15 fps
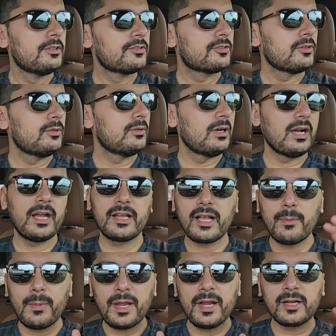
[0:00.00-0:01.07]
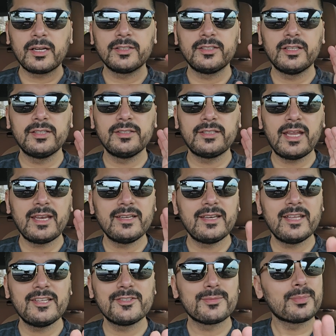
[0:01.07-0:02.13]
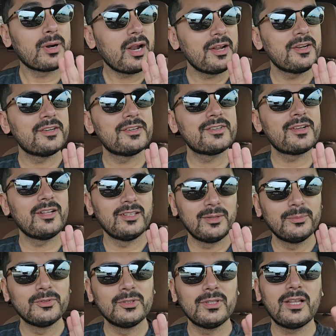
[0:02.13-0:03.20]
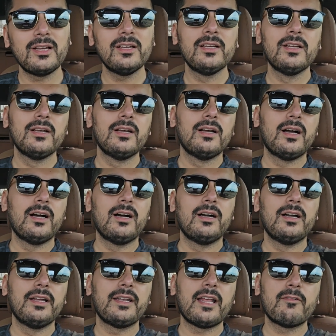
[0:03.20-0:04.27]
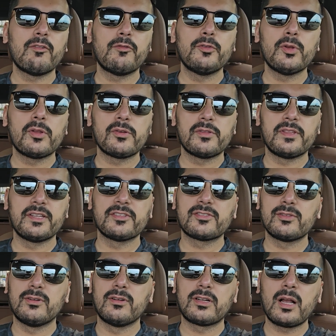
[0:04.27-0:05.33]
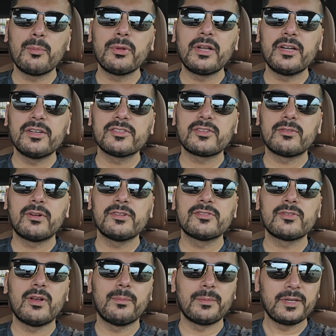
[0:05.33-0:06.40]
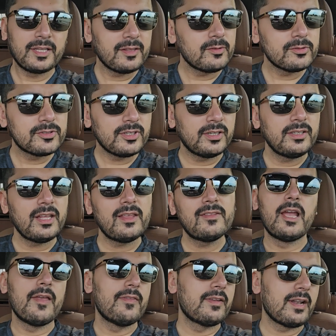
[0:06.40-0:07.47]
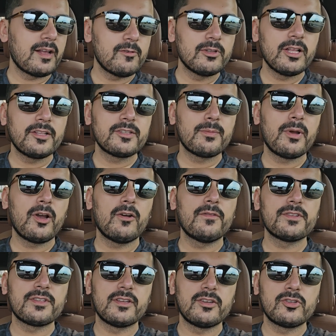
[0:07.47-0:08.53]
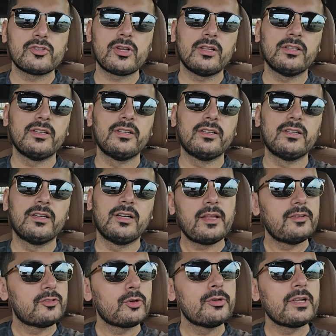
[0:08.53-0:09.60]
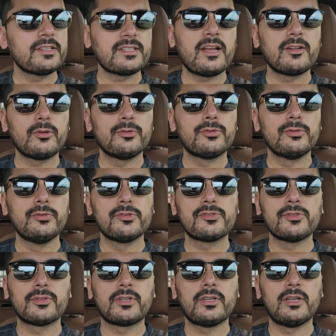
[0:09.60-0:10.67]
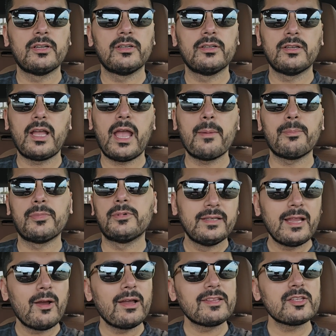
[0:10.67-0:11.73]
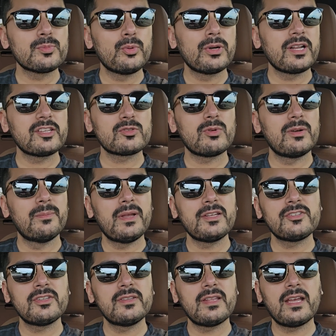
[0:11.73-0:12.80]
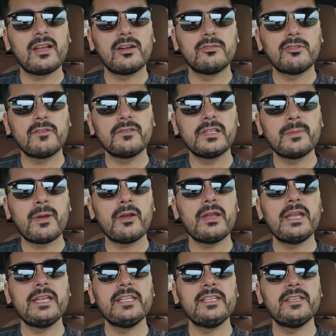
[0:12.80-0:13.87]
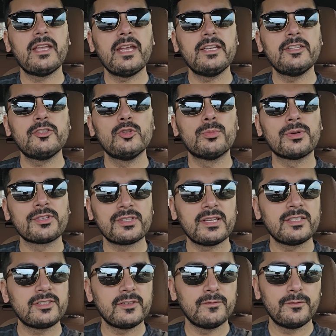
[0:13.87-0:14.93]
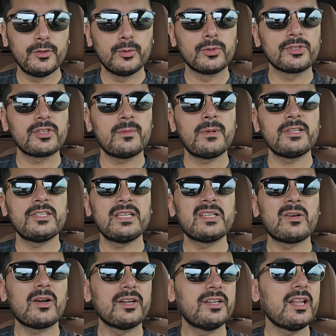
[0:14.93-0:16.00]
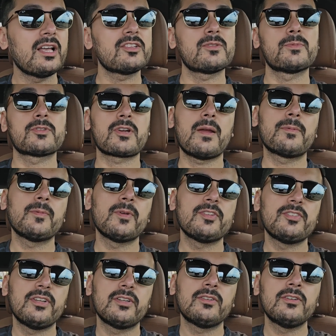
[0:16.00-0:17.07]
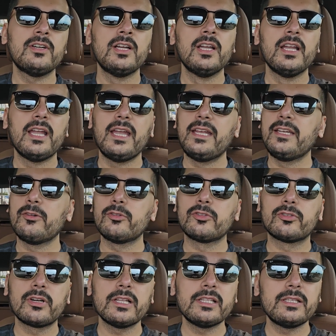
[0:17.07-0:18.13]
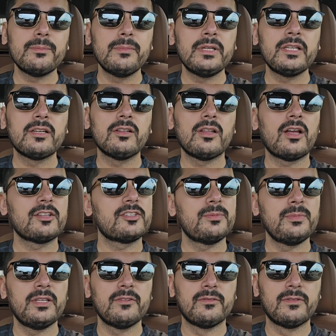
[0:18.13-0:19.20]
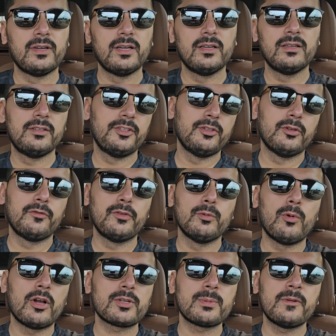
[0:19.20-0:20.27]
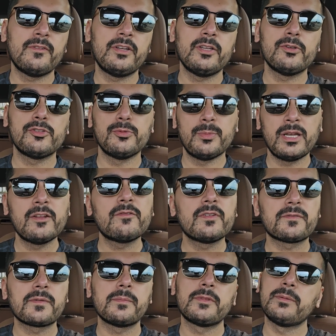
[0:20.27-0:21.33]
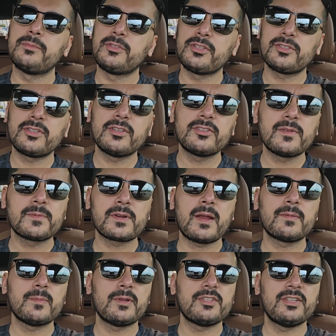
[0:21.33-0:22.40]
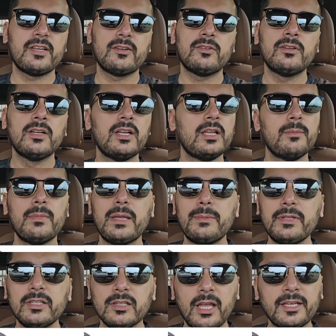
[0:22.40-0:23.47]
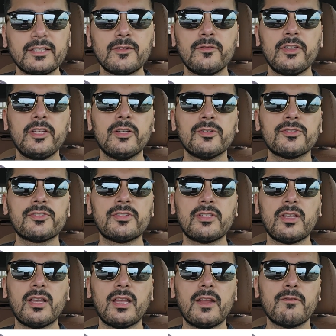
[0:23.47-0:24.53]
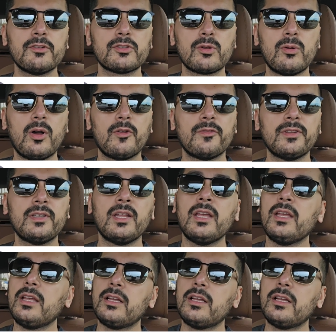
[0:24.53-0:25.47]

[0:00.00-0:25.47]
So I got my haircut done 10 days prior, Alhamdulillah, and I have a few other things, so a couple of errands to run, so I'm gonna get those done, and then I will head to my office and inshallah, and show you guys how to go through Nusuk app. Now at this point, I just want to mention that roughly about 82% of viewers on my channel are not subscribed to my channel, and it would greatly mean a lot to me if, you know, if you watch my videos, you benefit from them, just to subscribe to my channel, maybe like the videos every so often,